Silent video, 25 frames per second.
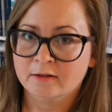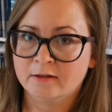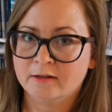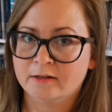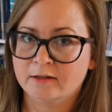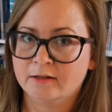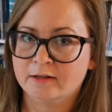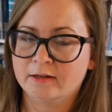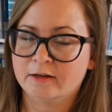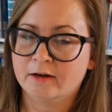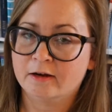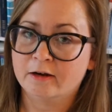
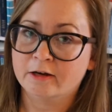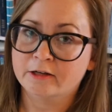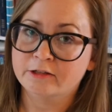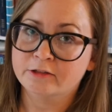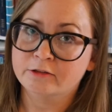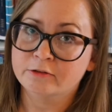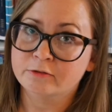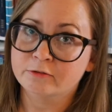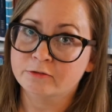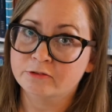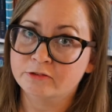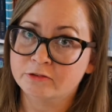I
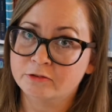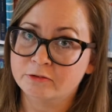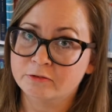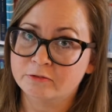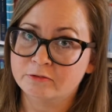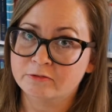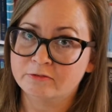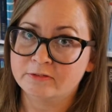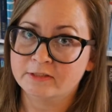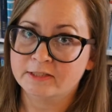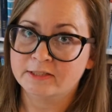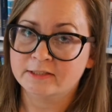use
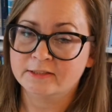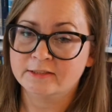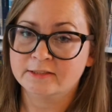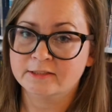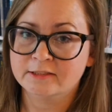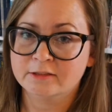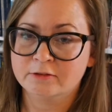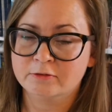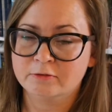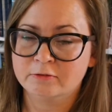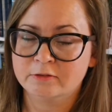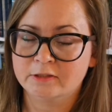
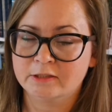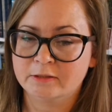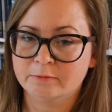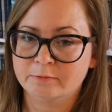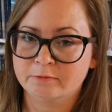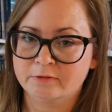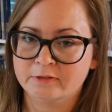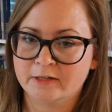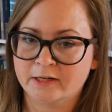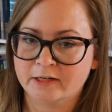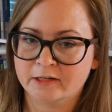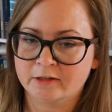Goodreads to
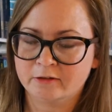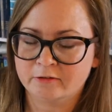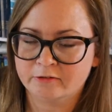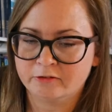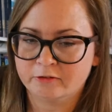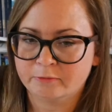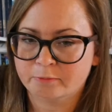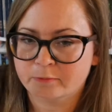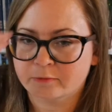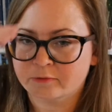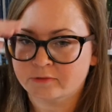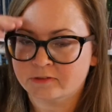keep track of
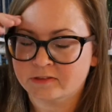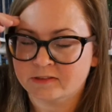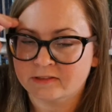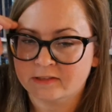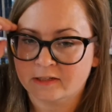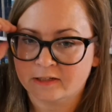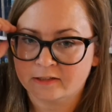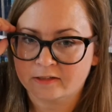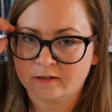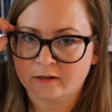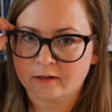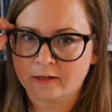the books
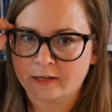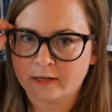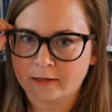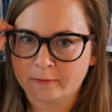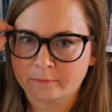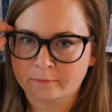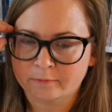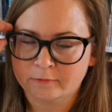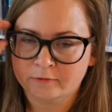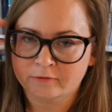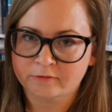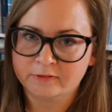that I
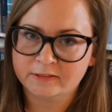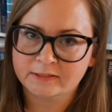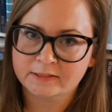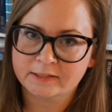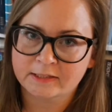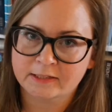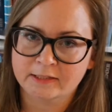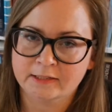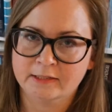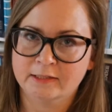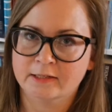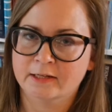am
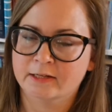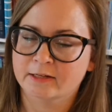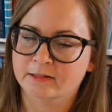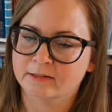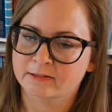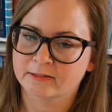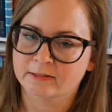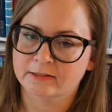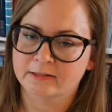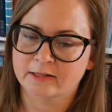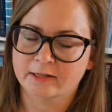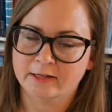reading
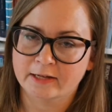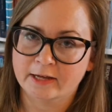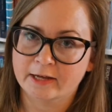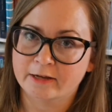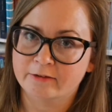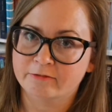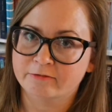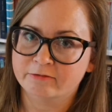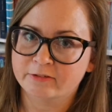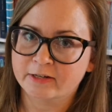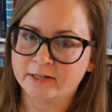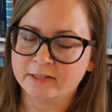and that I
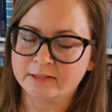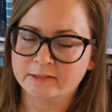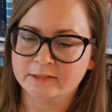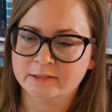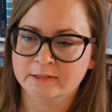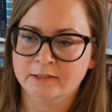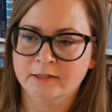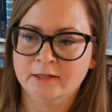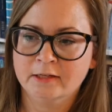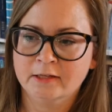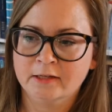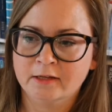have read.
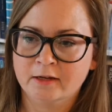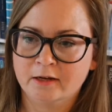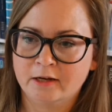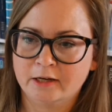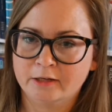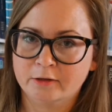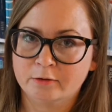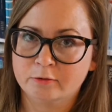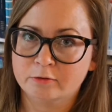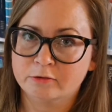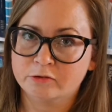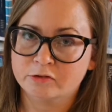
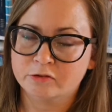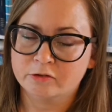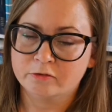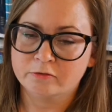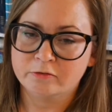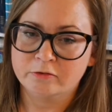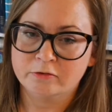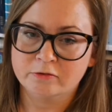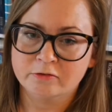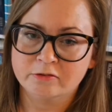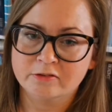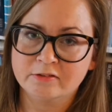I also
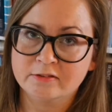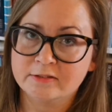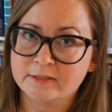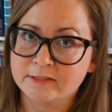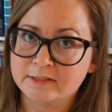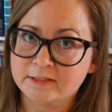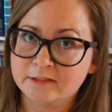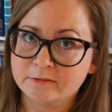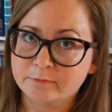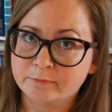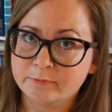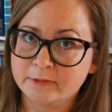use
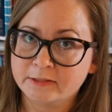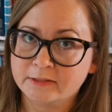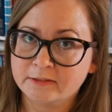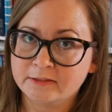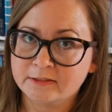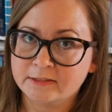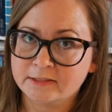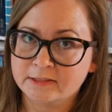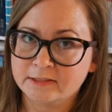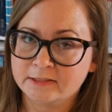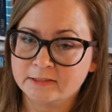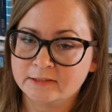this
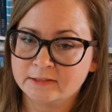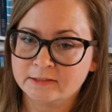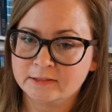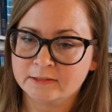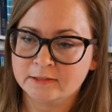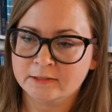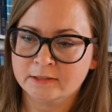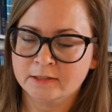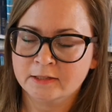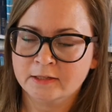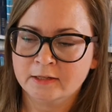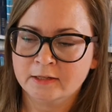spreadsheet.